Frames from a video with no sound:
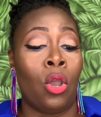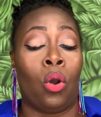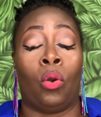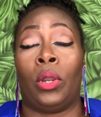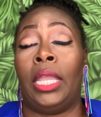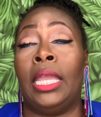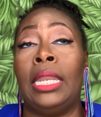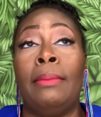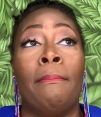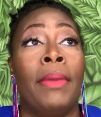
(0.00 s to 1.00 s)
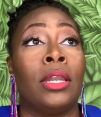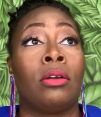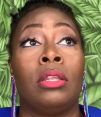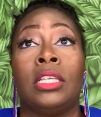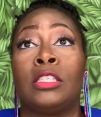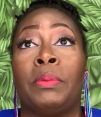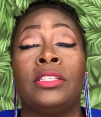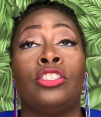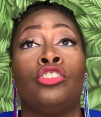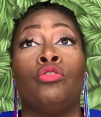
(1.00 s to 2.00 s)
or any medical
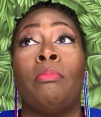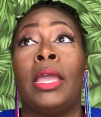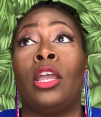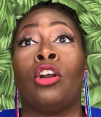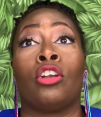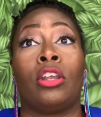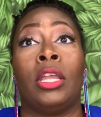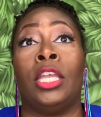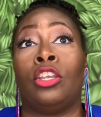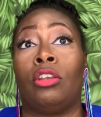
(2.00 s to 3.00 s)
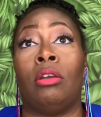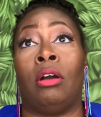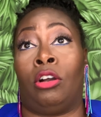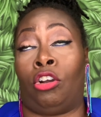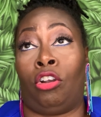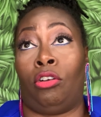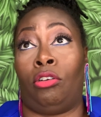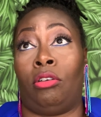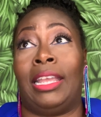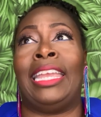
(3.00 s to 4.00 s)
expenses you may
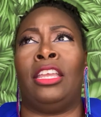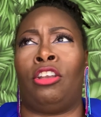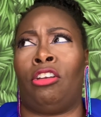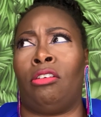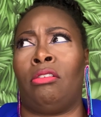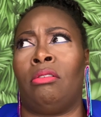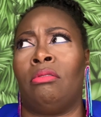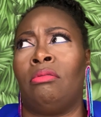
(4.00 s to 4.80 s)
incur.